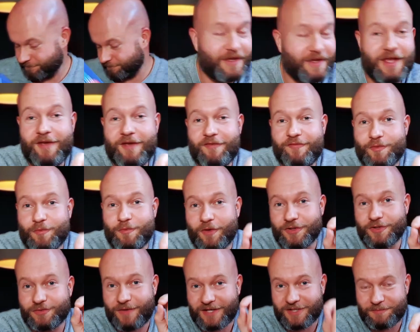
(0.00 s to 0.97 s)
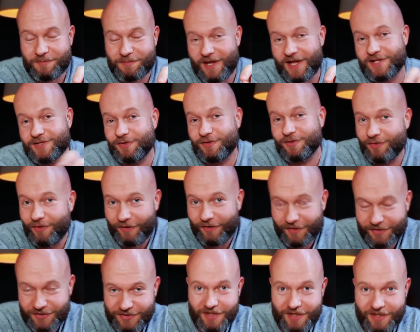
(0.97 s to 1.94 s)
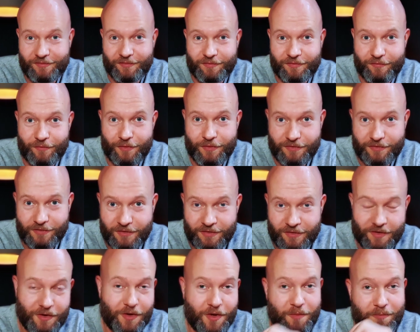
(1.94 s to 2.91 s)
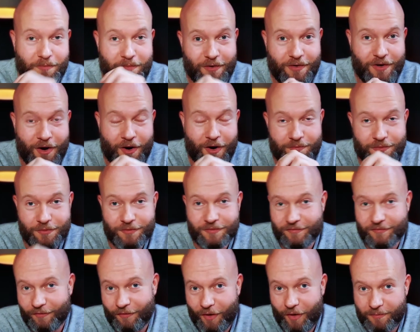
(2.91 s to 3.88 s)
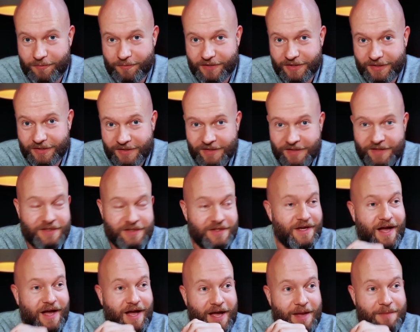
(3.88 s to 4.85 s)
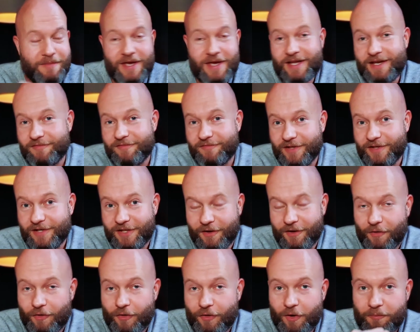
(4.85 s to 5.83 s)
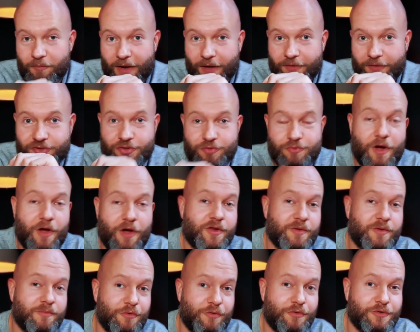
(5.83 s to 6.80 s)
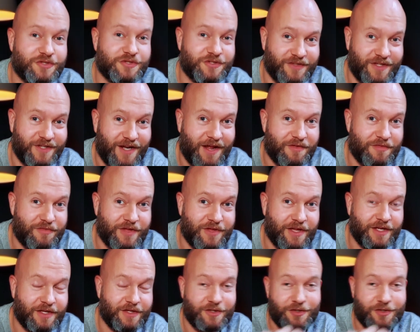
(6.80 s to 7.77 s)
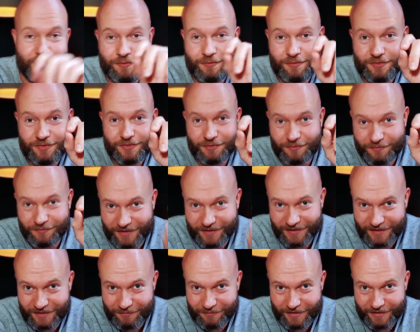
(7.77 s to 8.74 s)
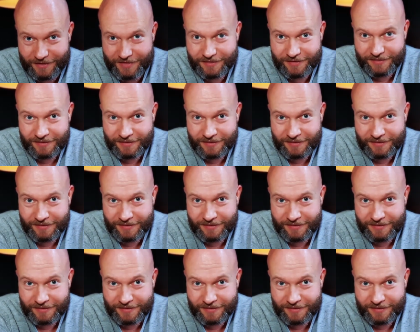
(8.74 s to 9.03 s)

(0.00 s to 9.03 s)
If you want to expand your knowledge even further about our beautiful hobby, I made a video about two other books that I think you should really read.